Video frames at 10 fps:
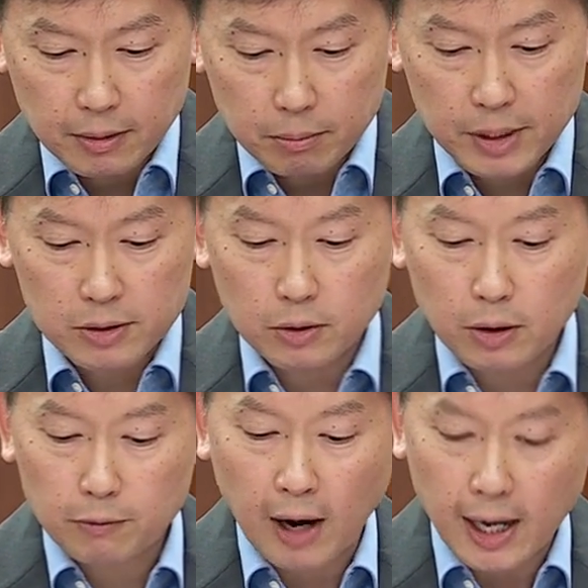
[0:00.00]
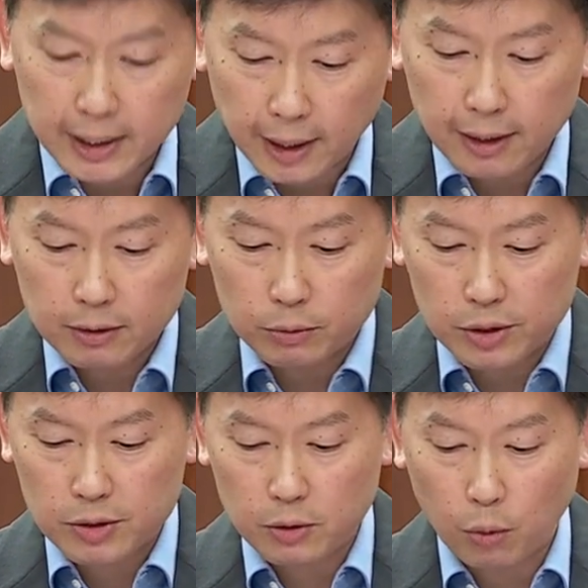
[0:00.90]
Ms. Nur Fahana
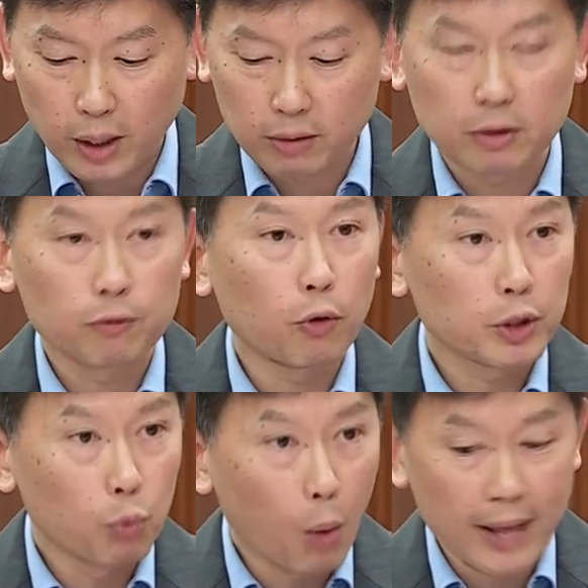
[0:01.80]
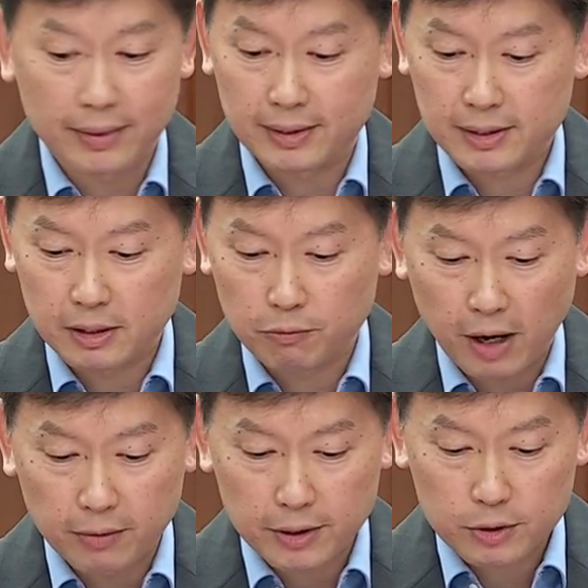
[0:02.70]
was one of the 41
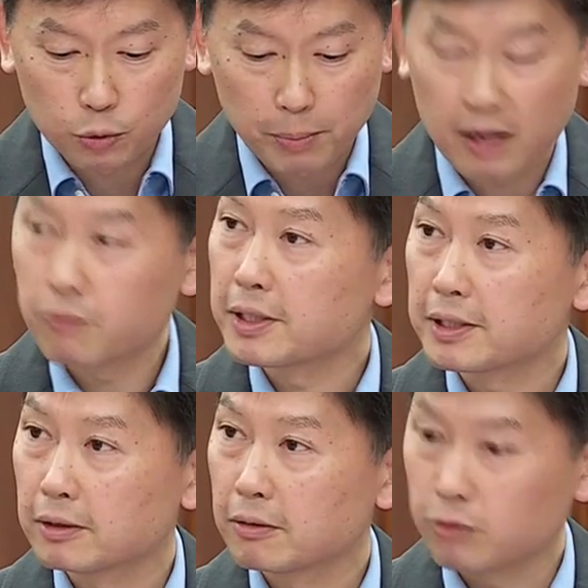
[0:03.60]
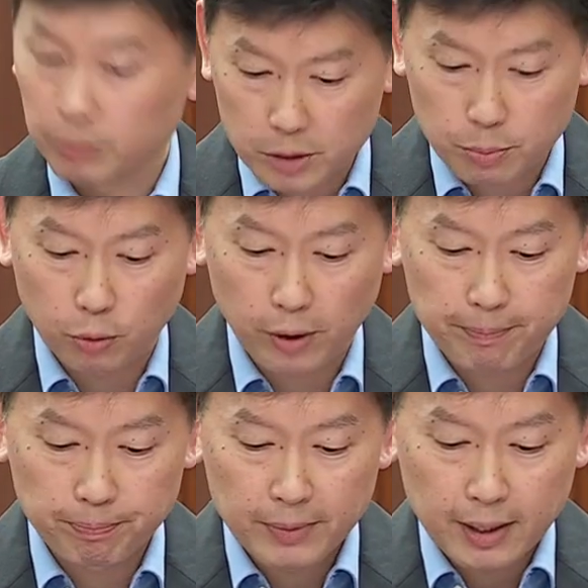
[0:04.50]
seafarers who benefited from this program.
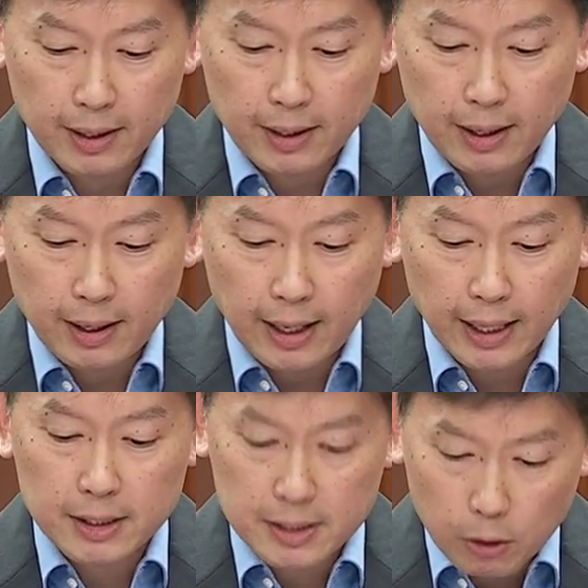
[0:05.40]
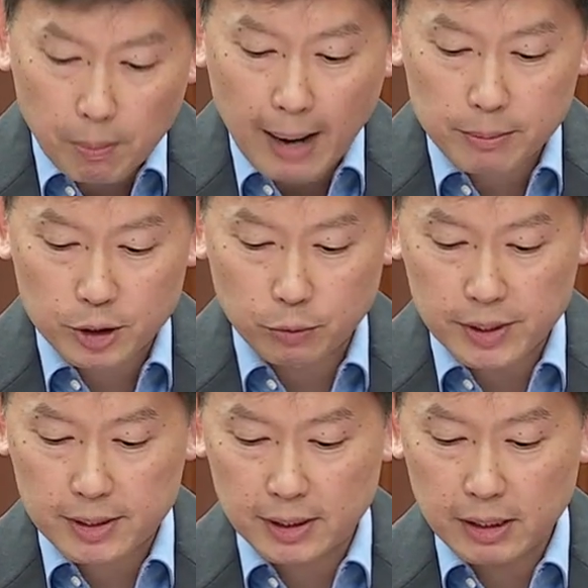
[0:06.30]
Under SAIL MAP, she
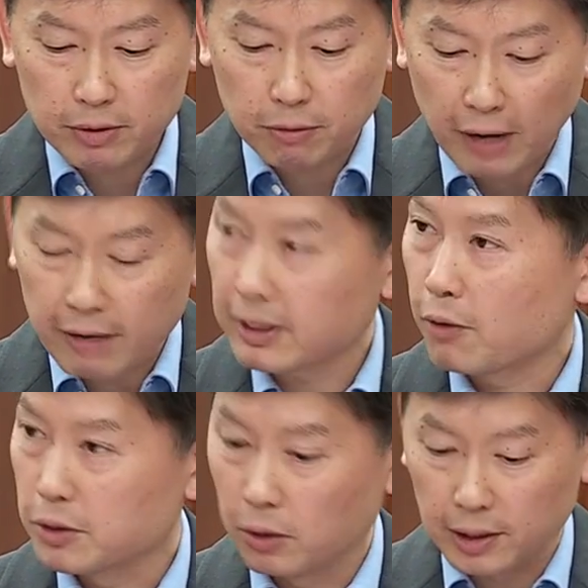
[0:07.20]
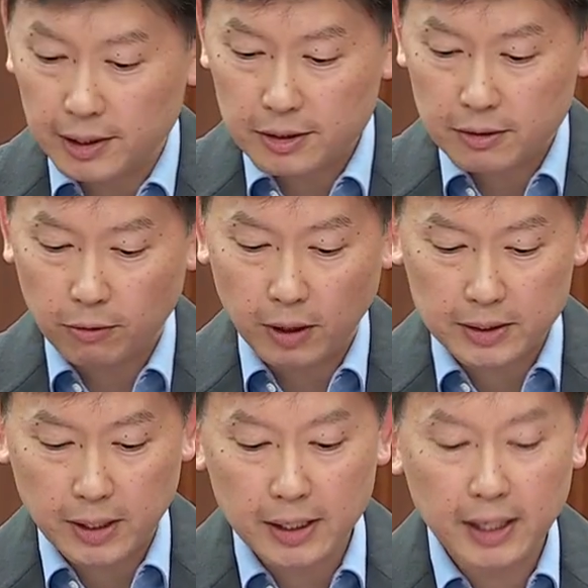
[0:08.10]
received $5,000 for
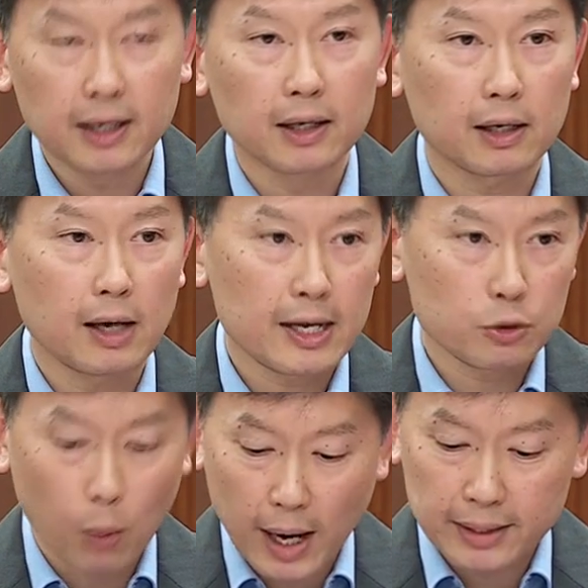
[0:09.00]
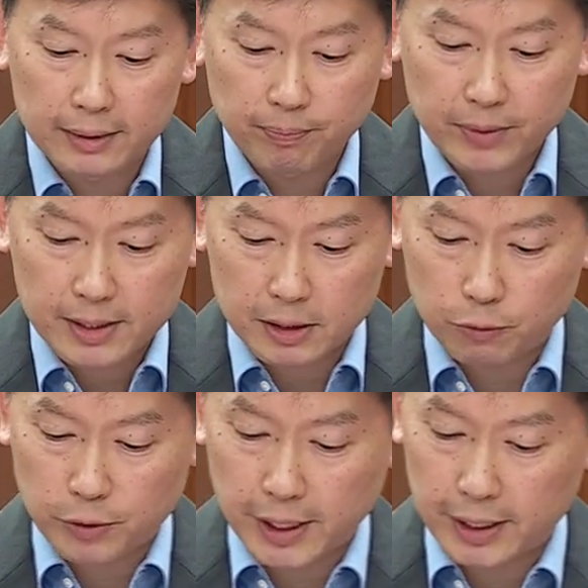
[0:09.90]
attaining her Class 1
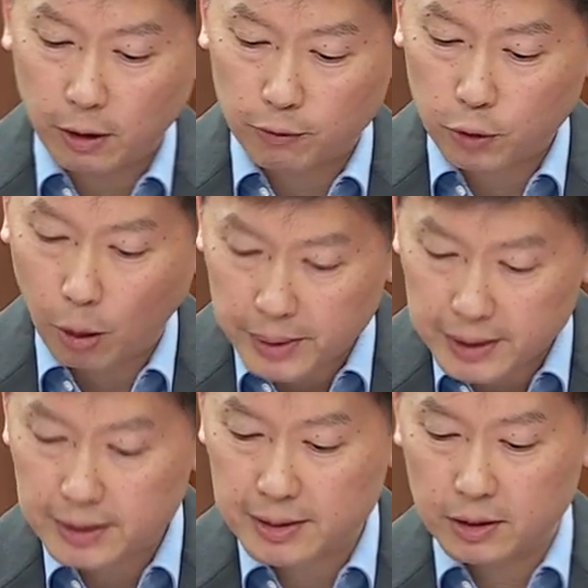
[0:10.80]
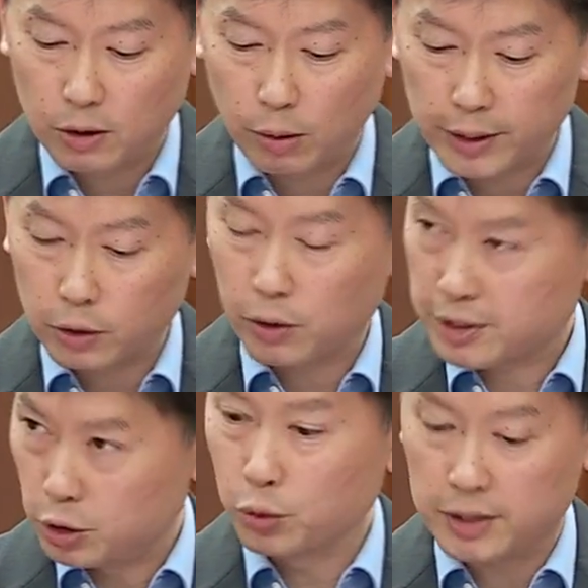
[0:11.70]
Certificate of Competency, or what they call
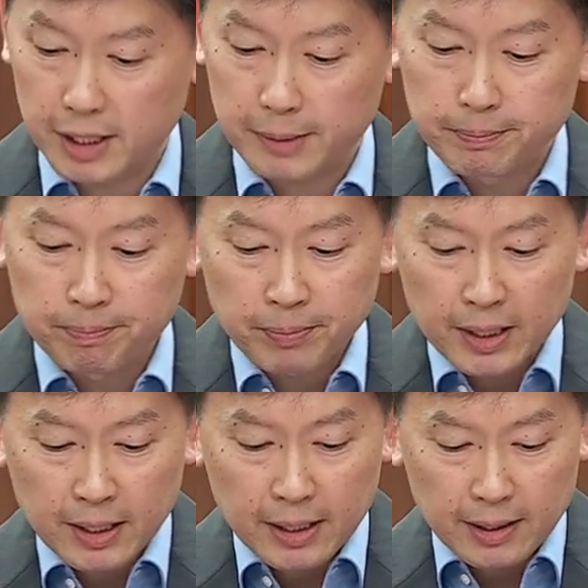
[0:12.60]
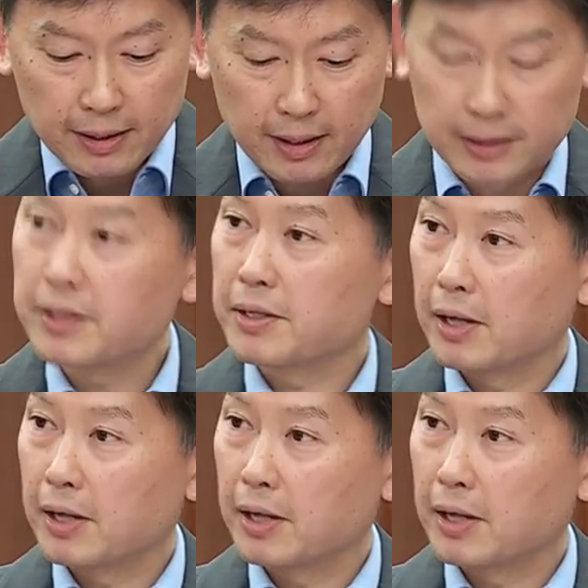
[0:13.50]
COC, and this is